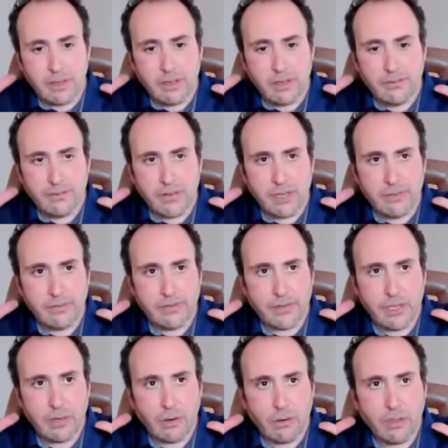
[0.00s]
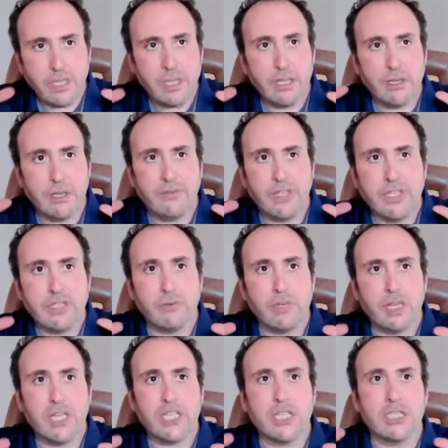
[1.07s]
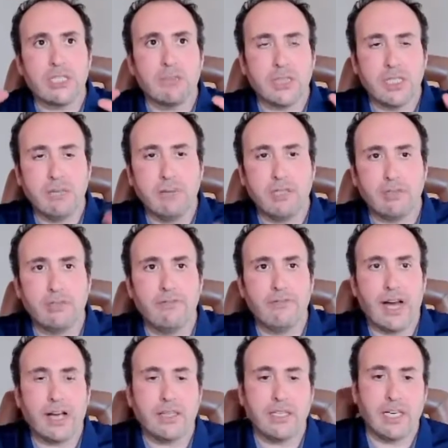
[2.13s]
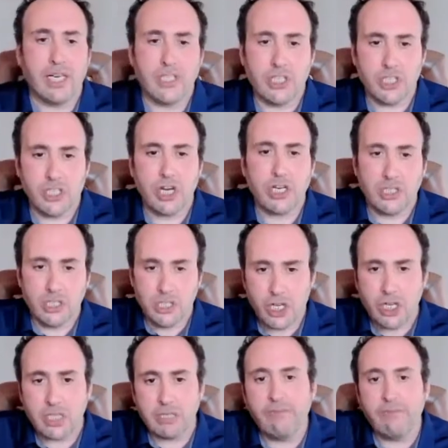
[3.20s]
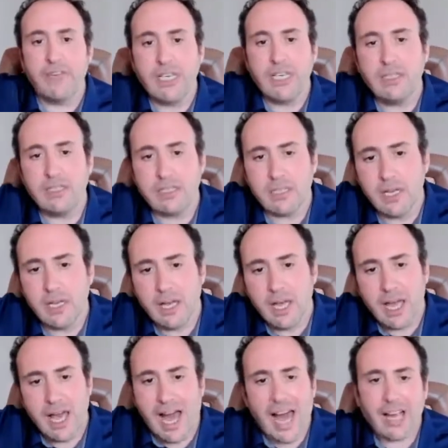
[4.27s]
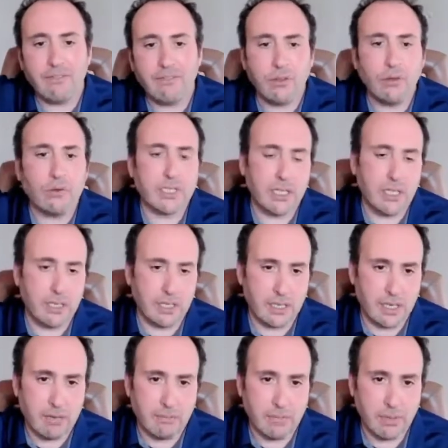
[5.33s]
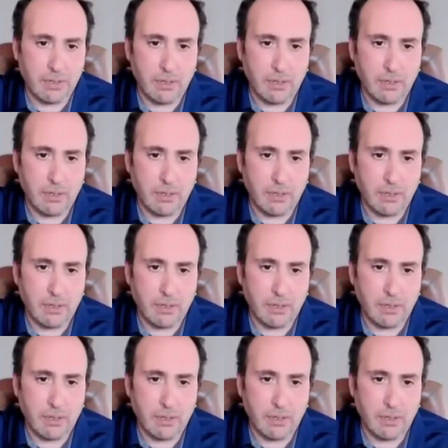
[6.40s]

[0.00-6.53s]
if if the only if this relationship is limited to the fact that I just charge charge fees, I have no skin in the game